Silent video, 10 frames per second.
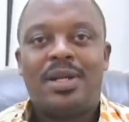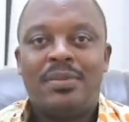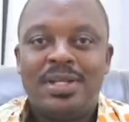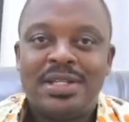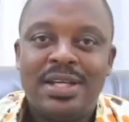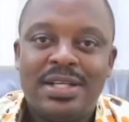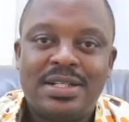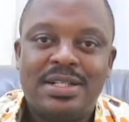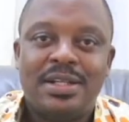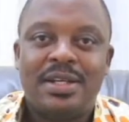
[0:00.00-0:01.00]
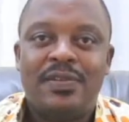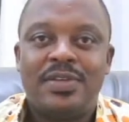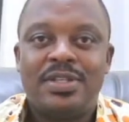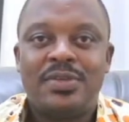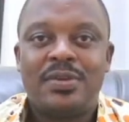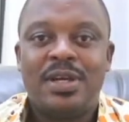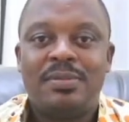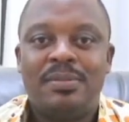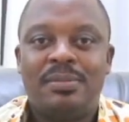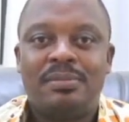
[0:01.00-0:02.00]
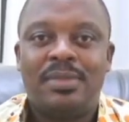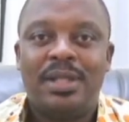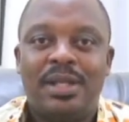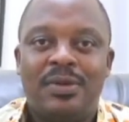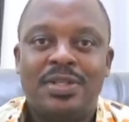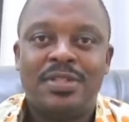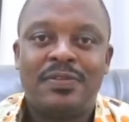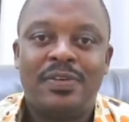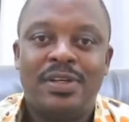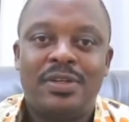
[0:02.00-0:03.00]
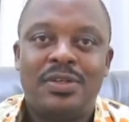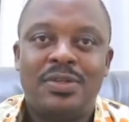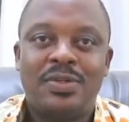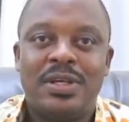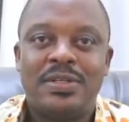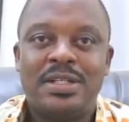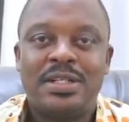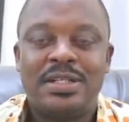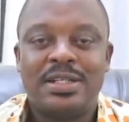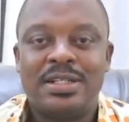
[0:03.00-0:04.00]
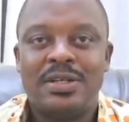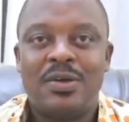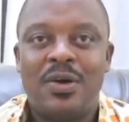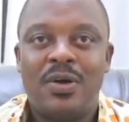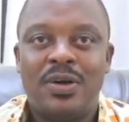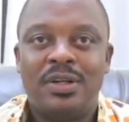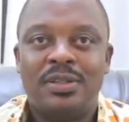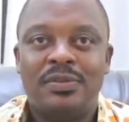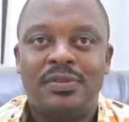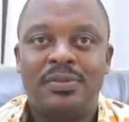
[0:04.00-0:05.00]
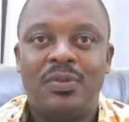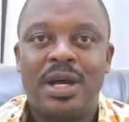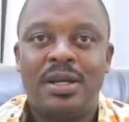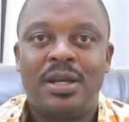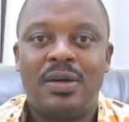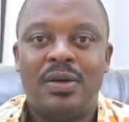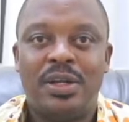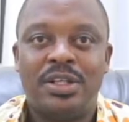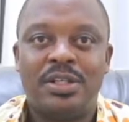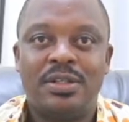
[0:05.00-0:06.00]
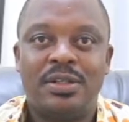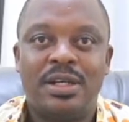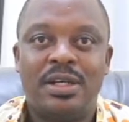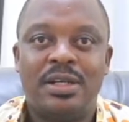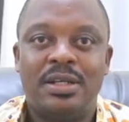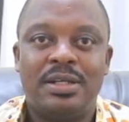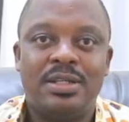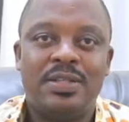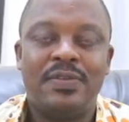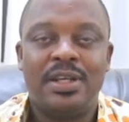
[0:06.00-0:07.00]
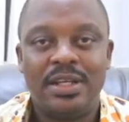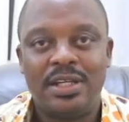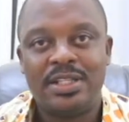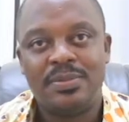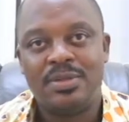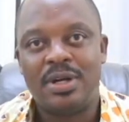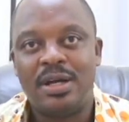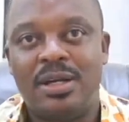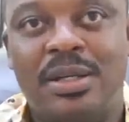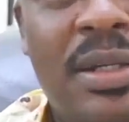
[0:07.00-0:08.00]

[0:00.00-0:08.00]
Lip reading: name is Ndasi Elvis Nukam, Mandela Washington Fellow 2016 cohort from WACSI College under the Civic Leadership track.